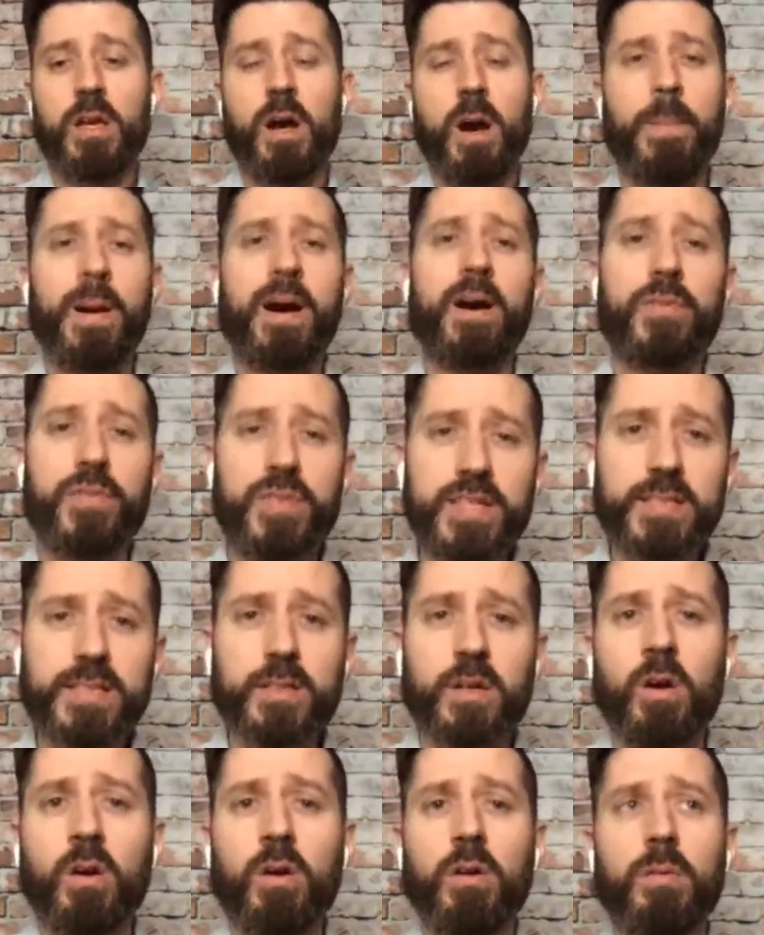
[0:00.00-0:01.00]
about this
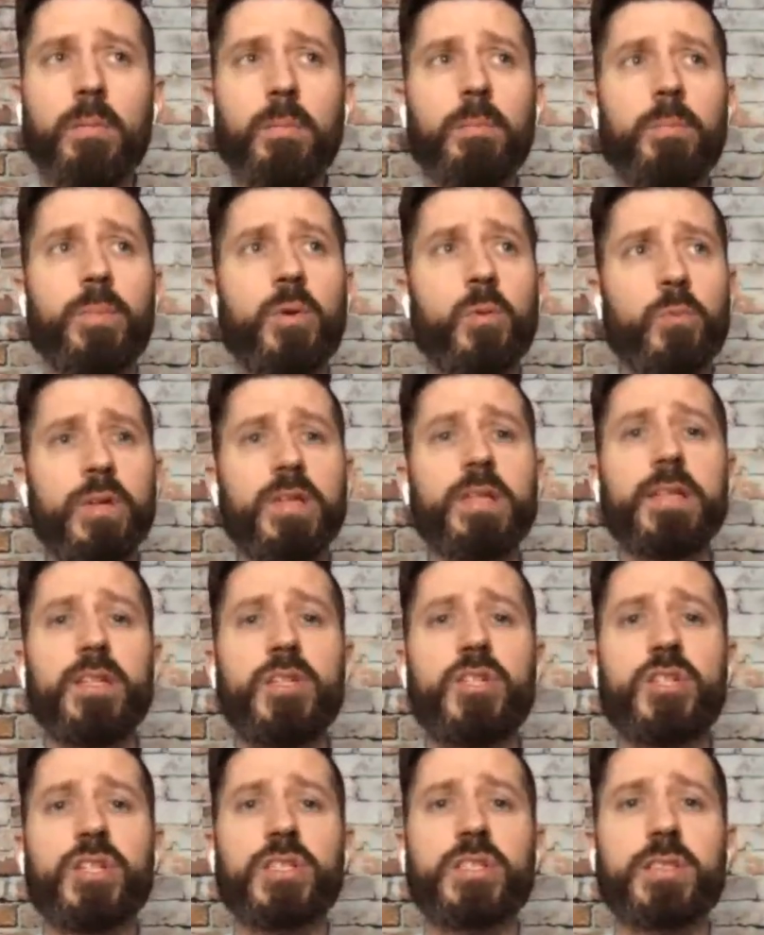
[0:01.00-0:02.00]
call, but really
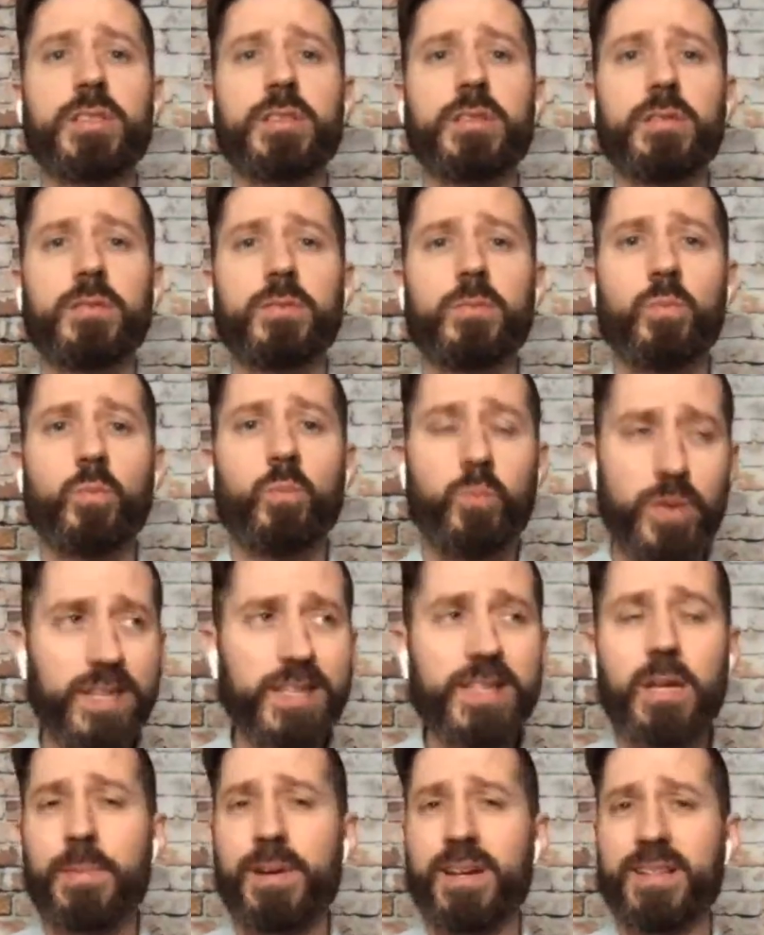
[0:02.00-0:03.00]

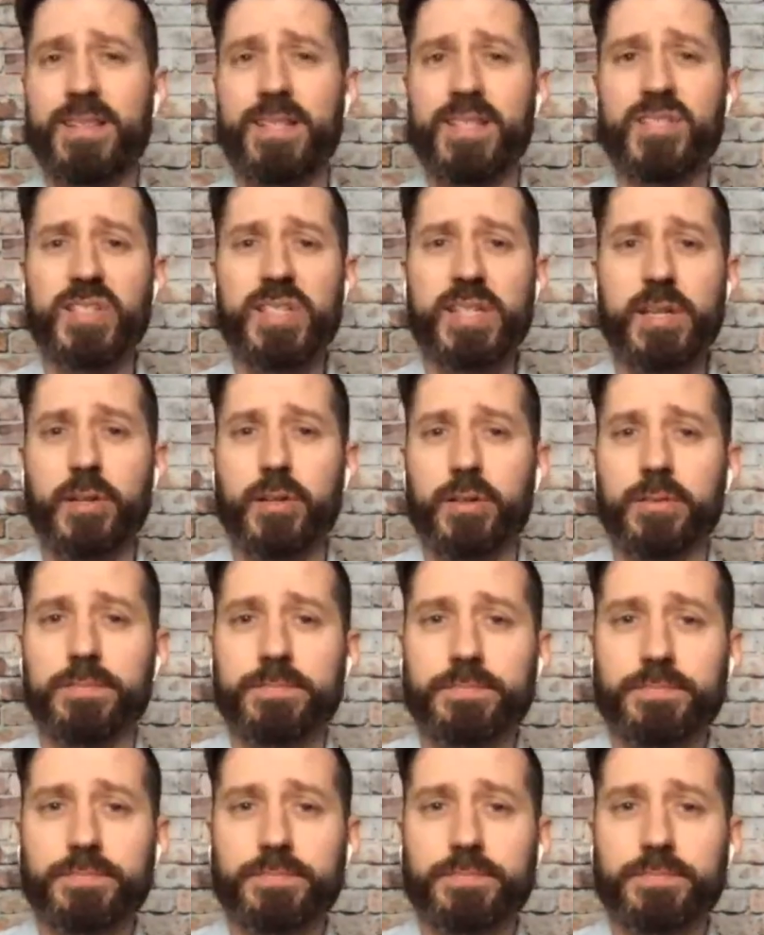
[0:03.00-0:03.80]
about this year